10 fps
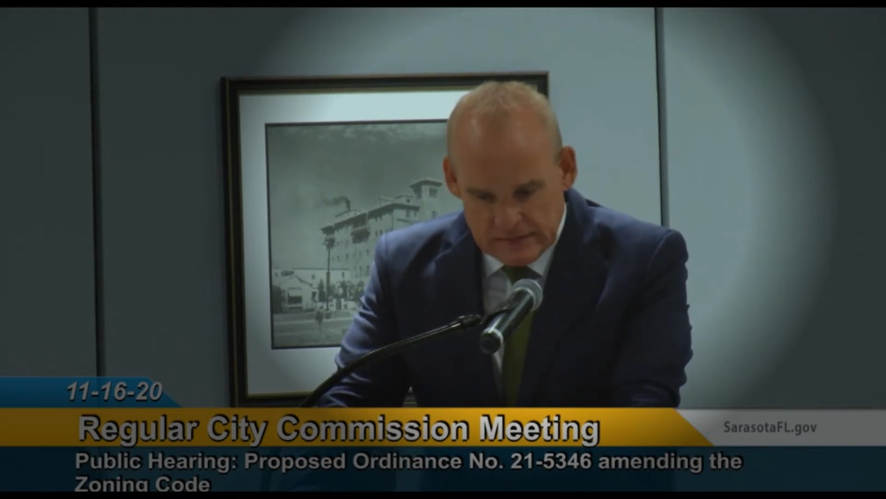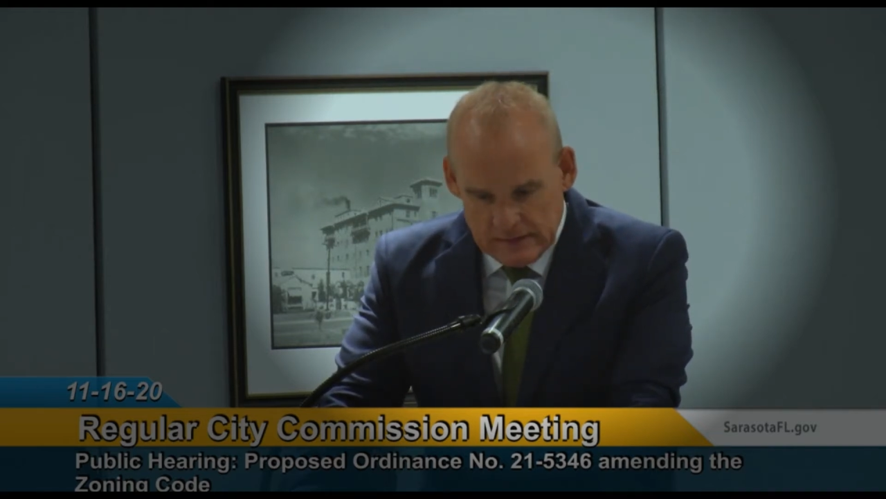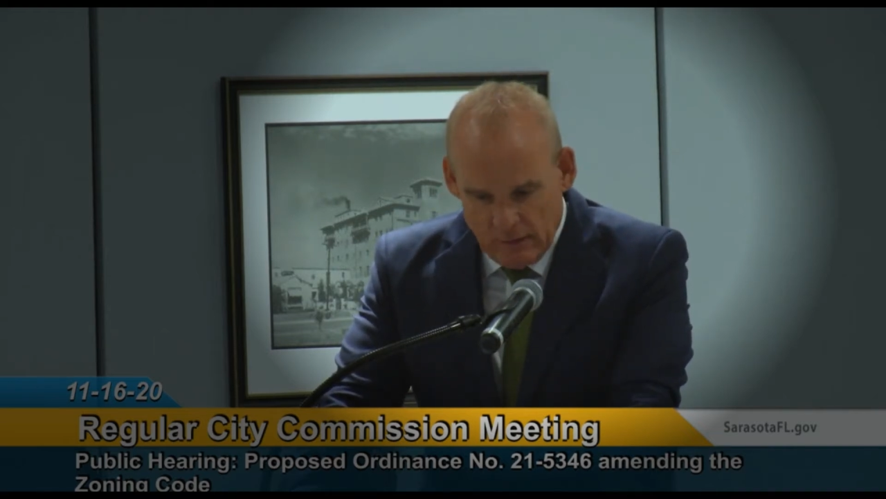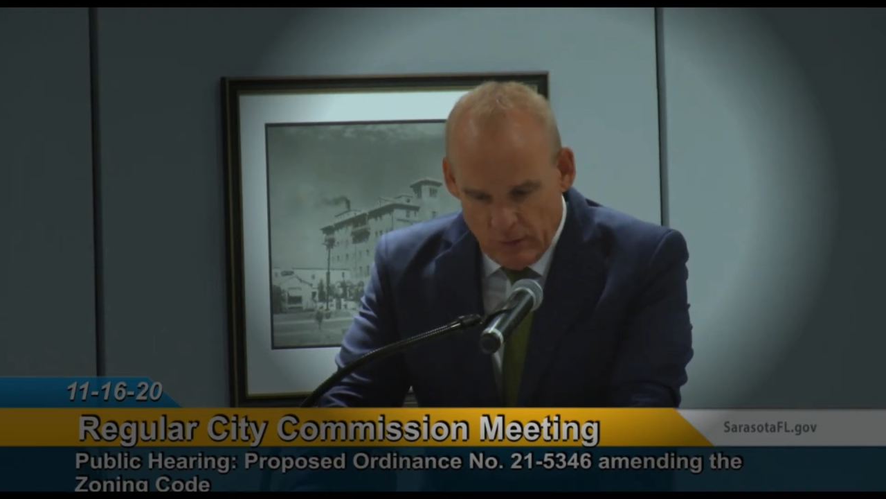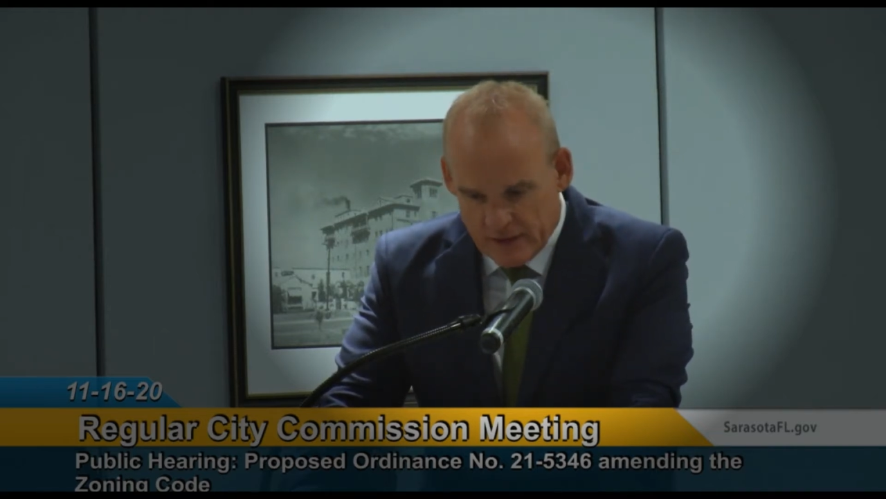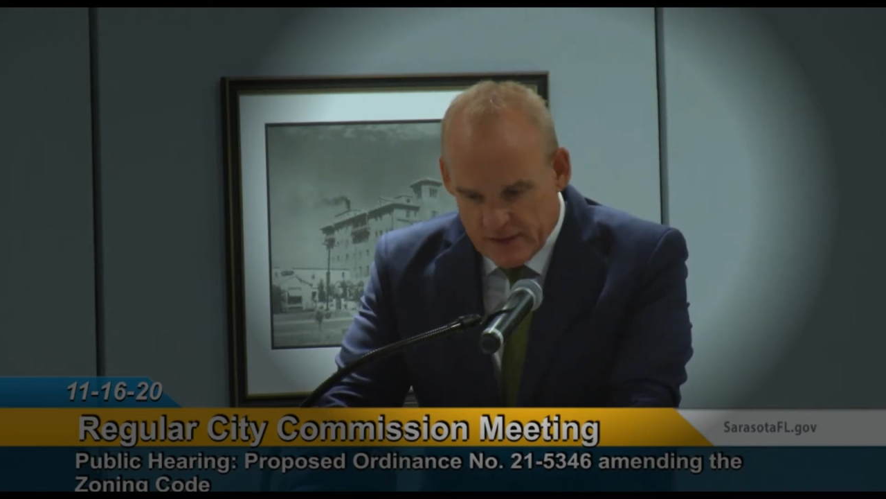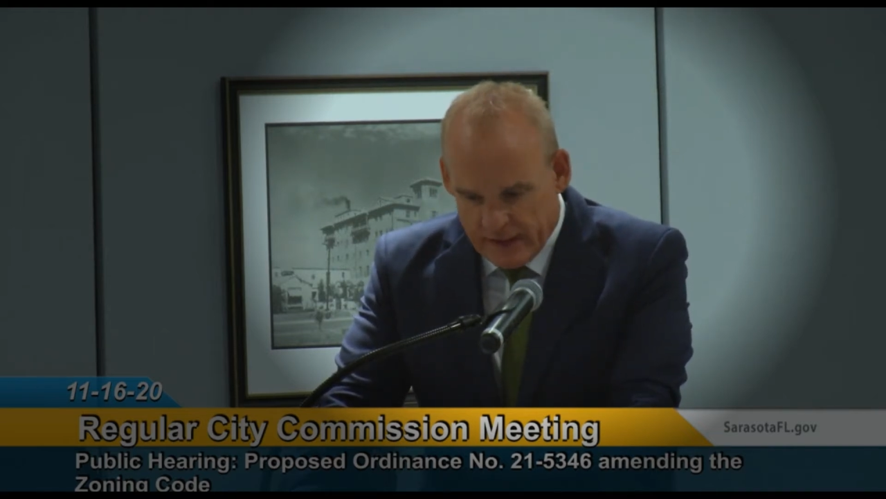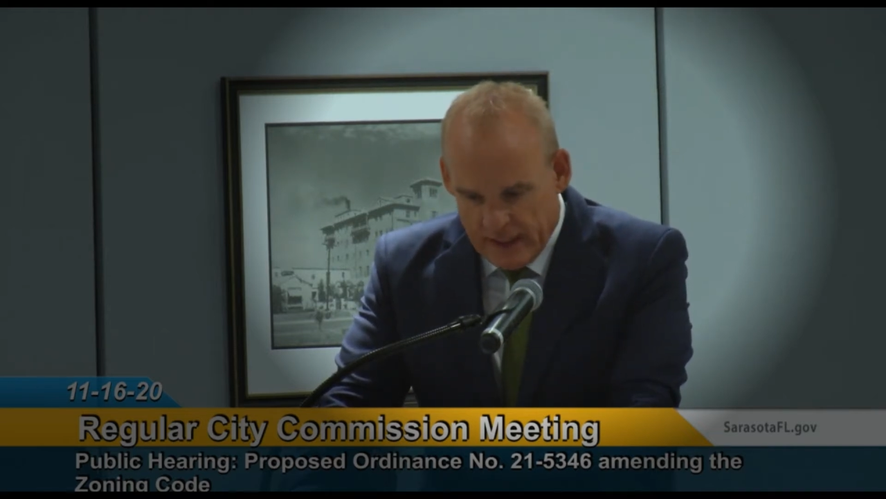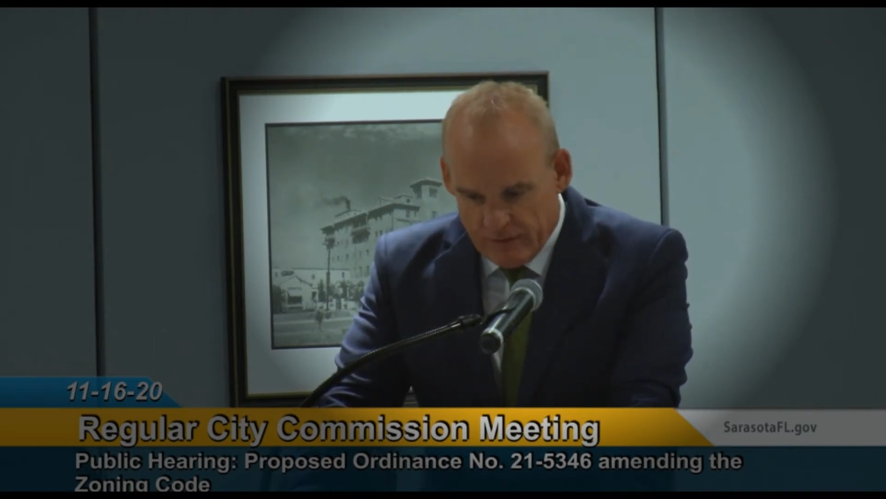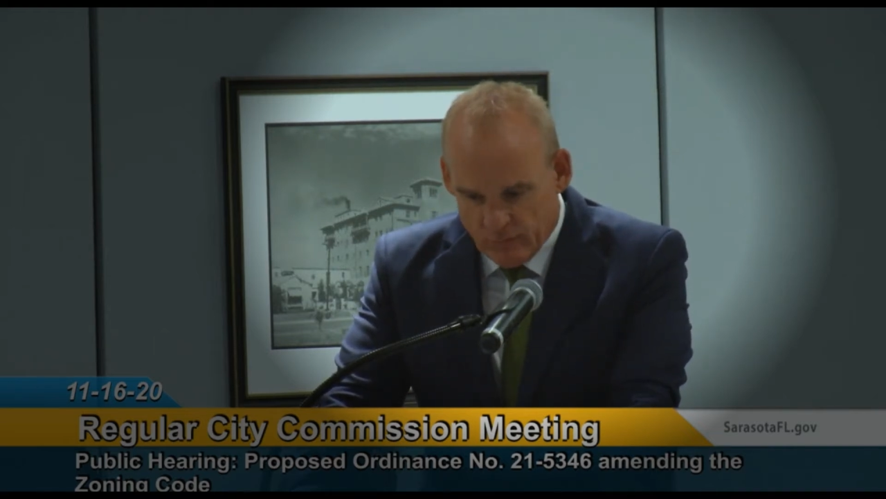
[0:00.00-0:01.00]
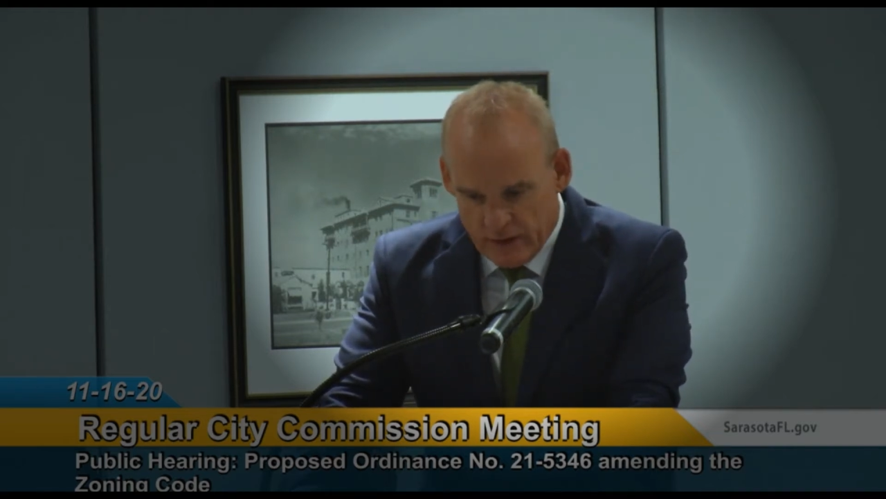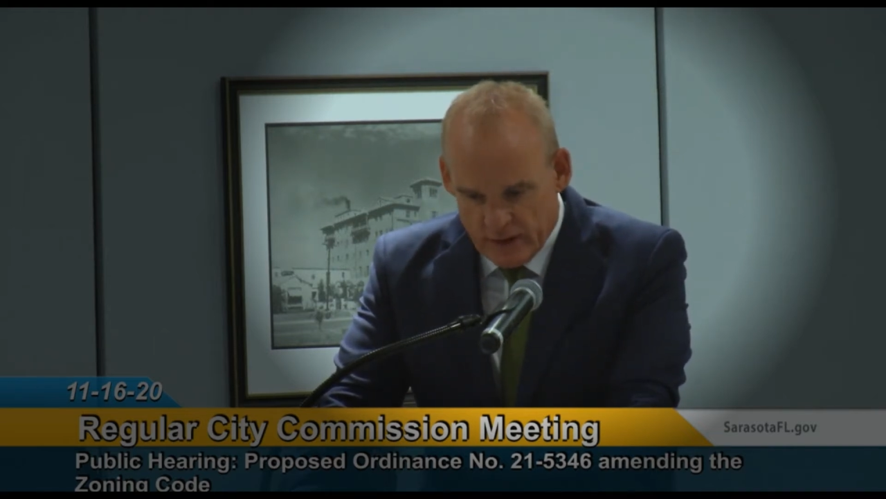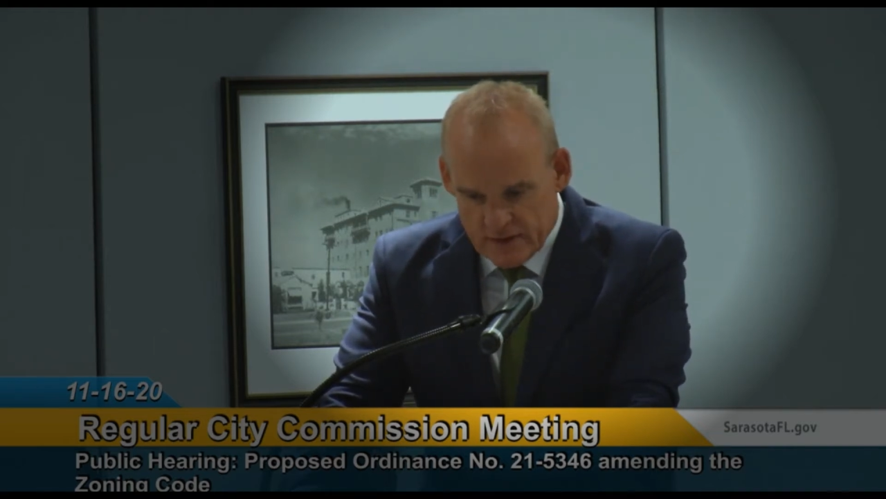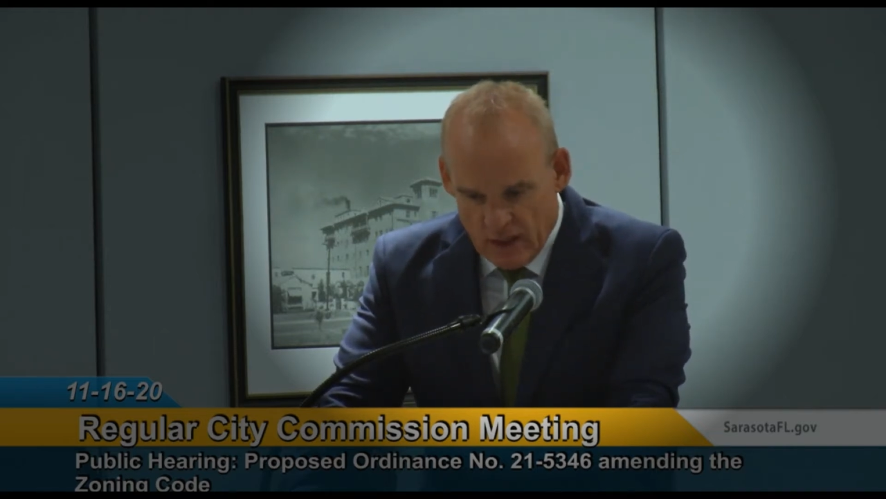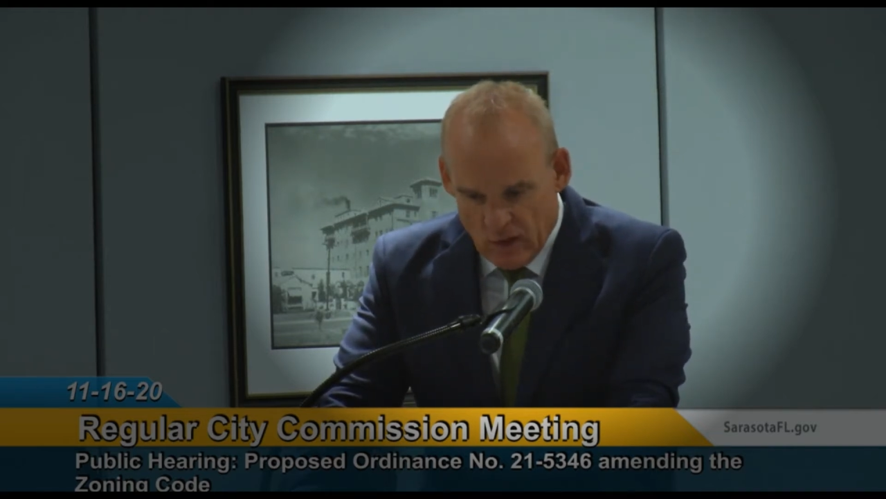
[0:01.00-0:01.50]
Once again,
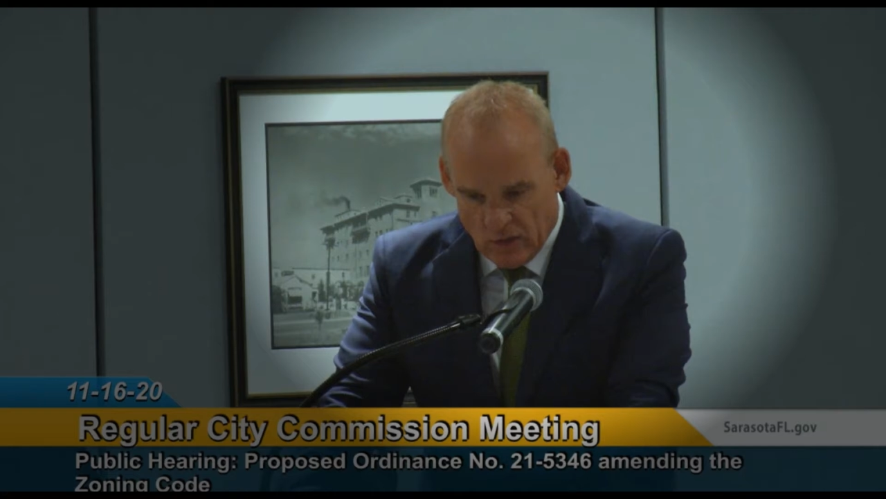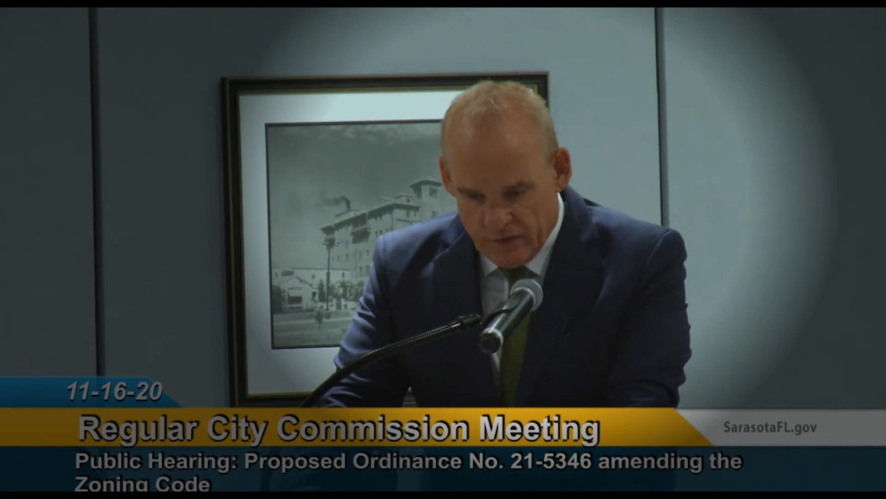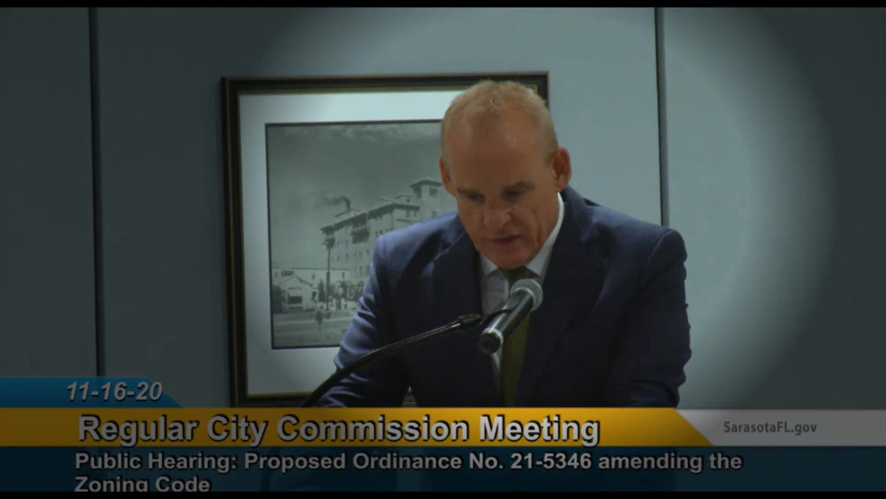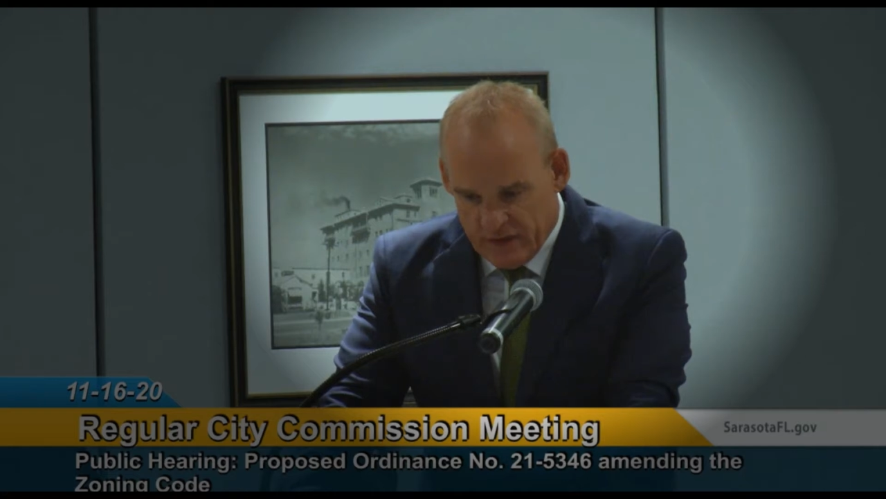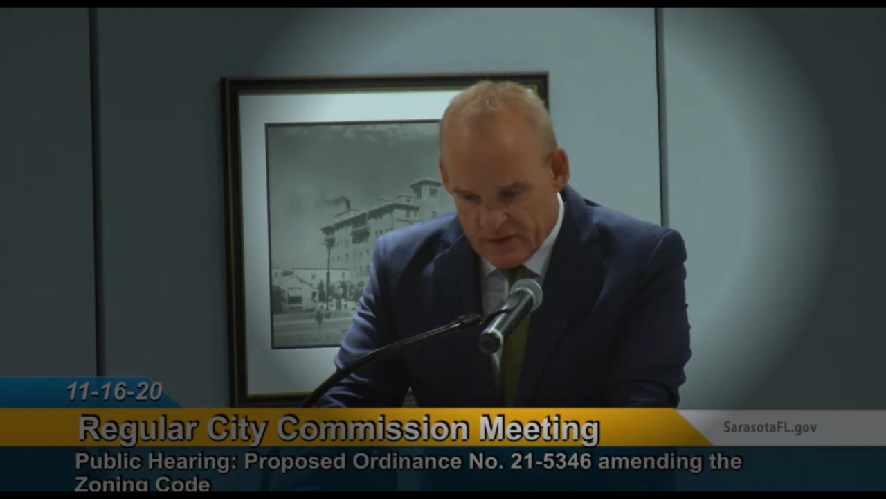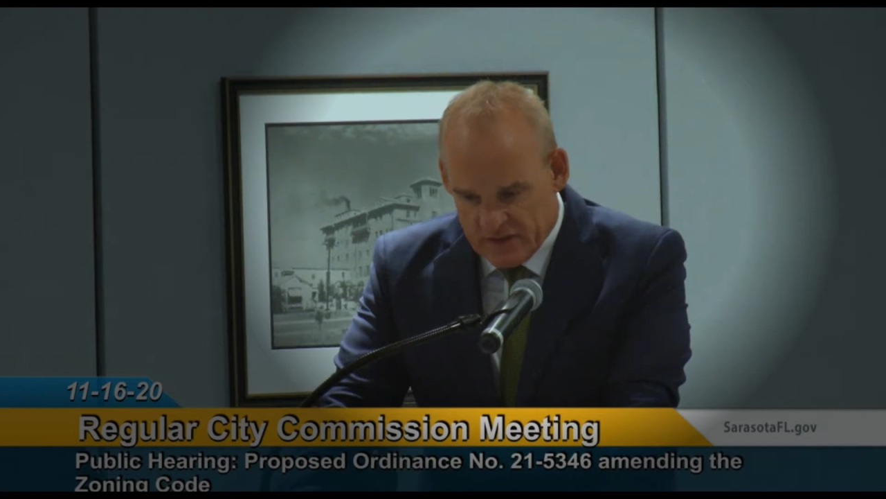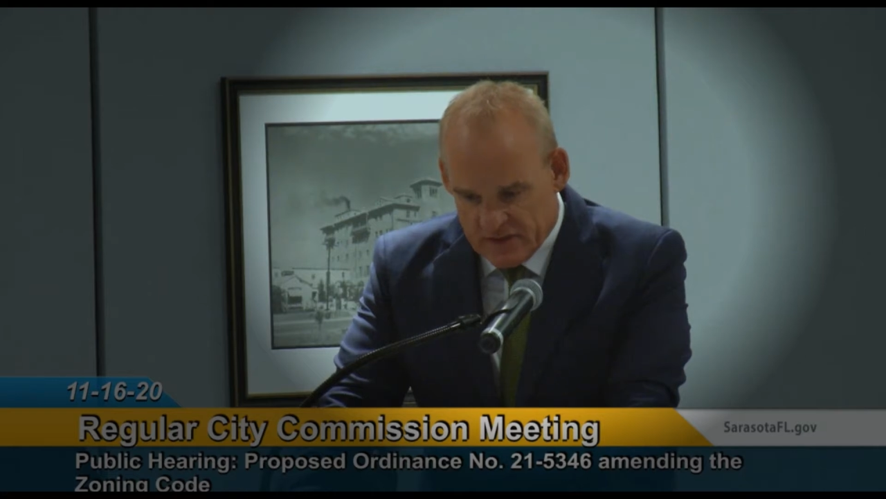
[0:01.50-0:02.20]
we're told that this